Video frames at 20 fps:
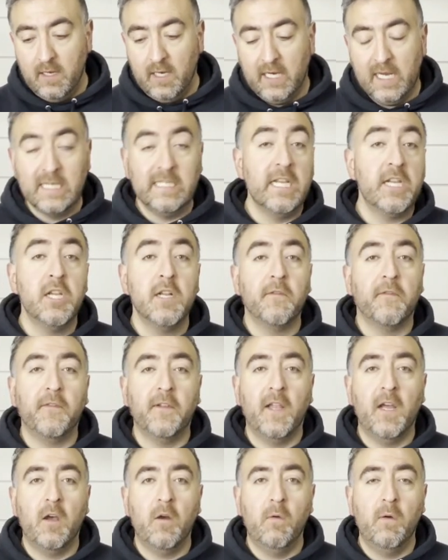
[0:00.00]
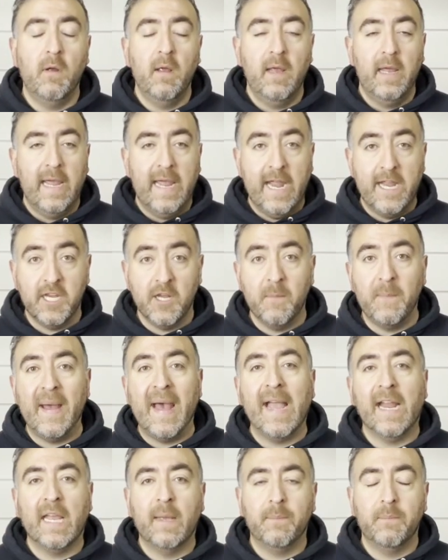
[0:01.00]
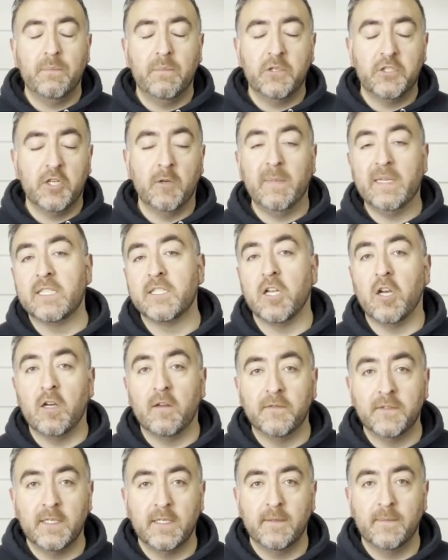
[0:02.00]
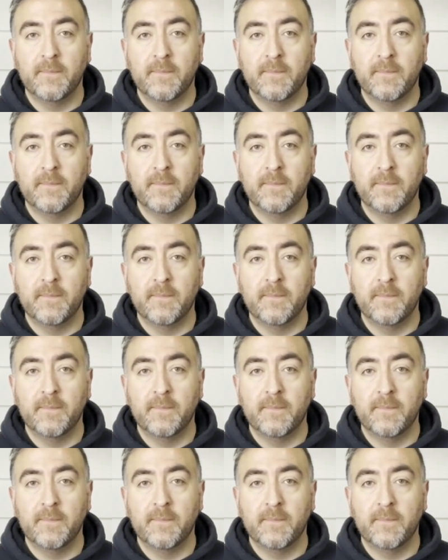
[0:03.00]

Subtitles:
continue to flow, and your backup should be solved.